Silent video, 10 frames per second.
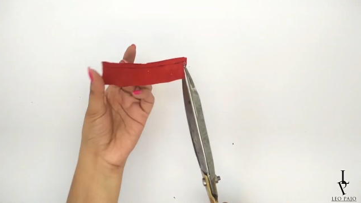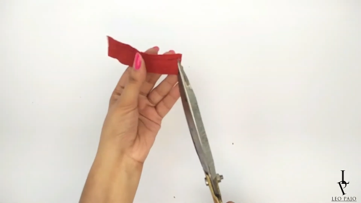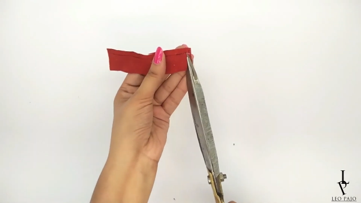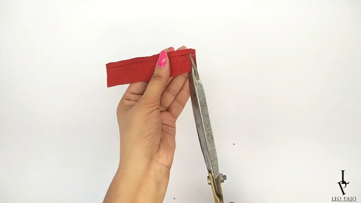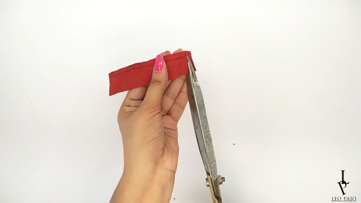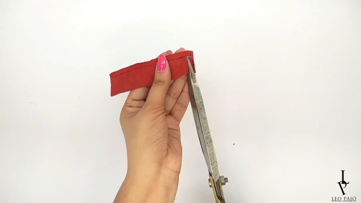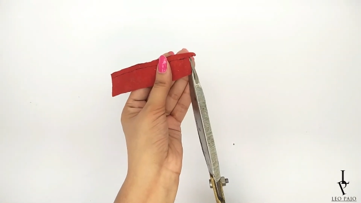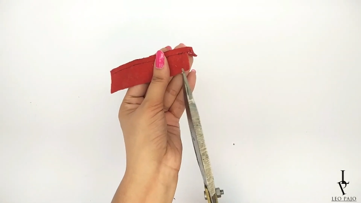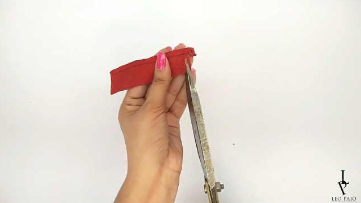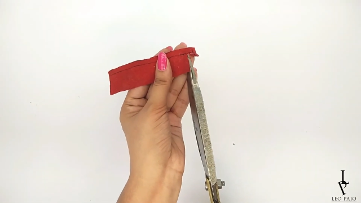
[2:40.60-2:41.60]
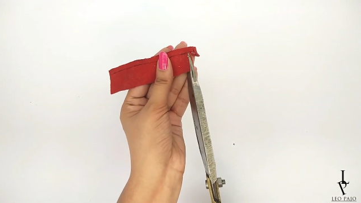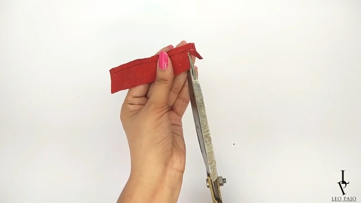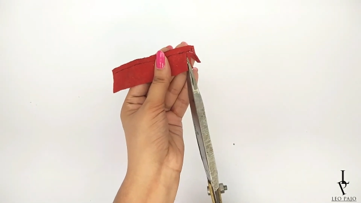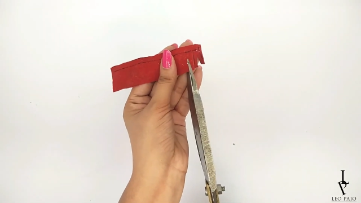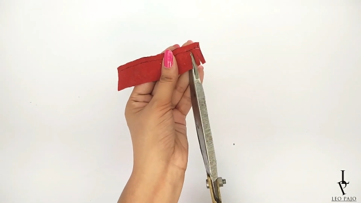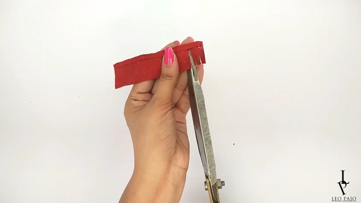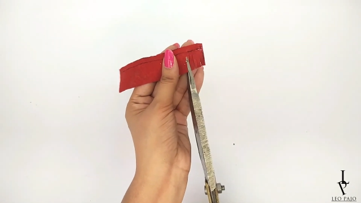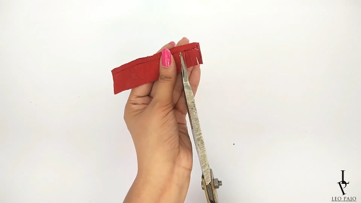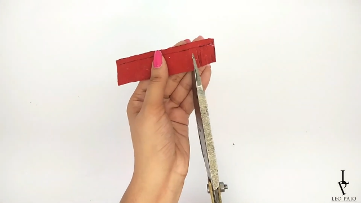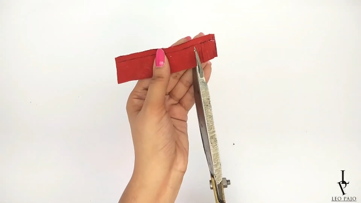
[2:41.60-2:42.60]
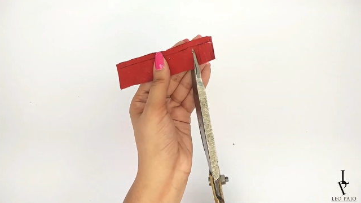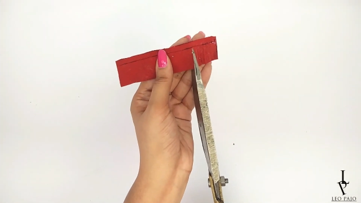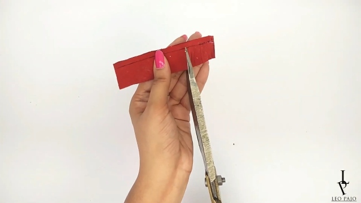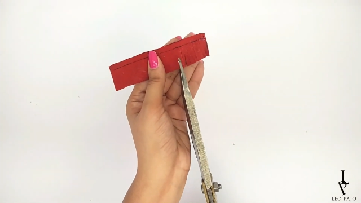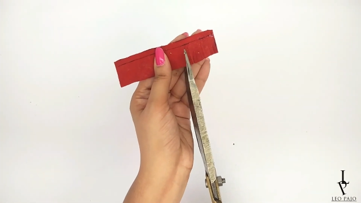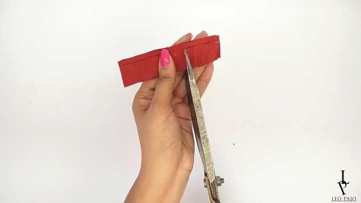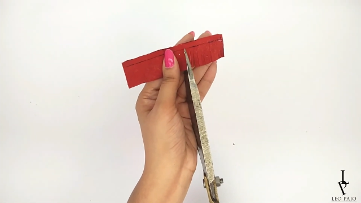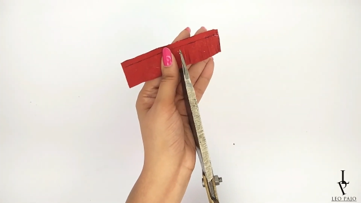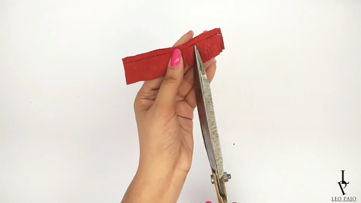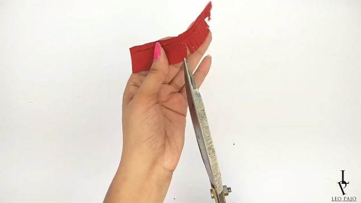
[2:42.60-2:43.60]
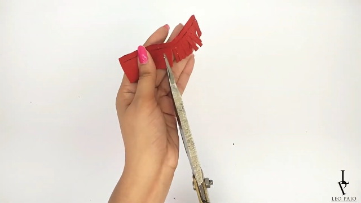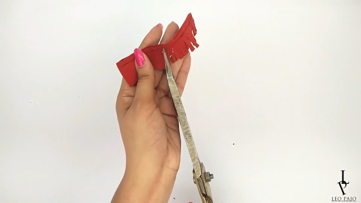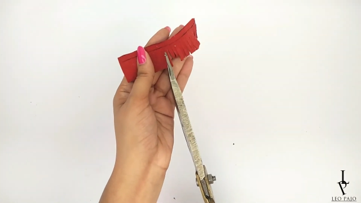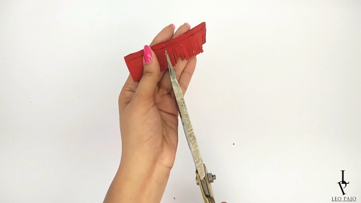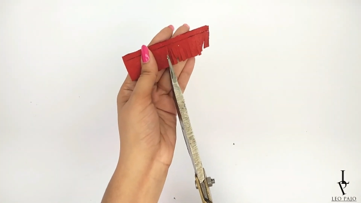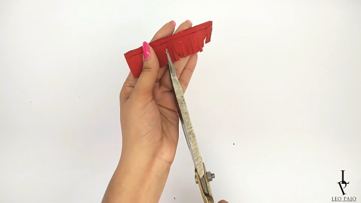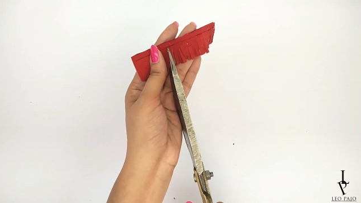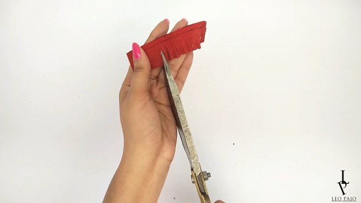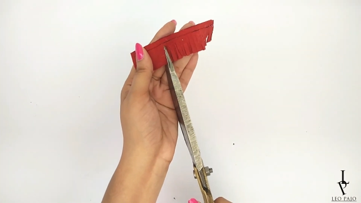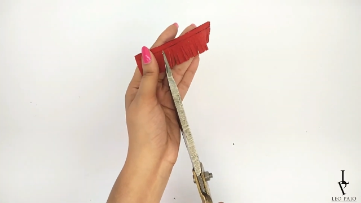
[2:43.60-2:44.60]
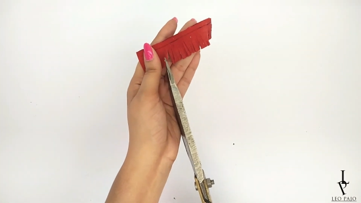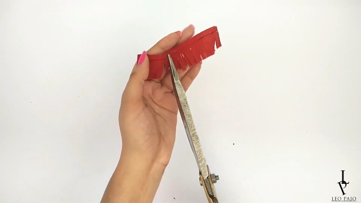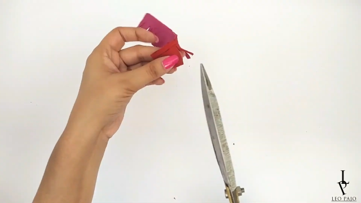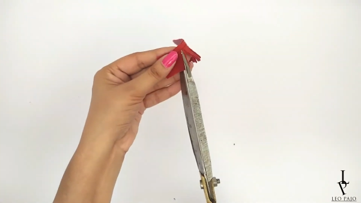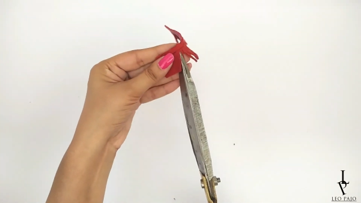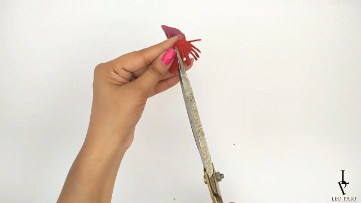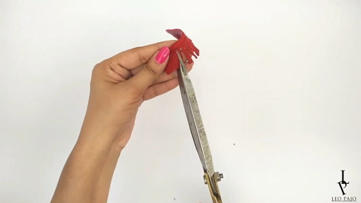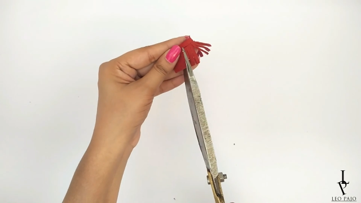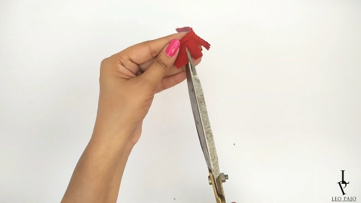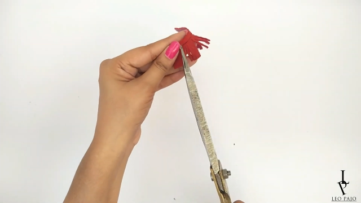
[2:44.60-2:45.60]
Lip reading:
(no speaker visible)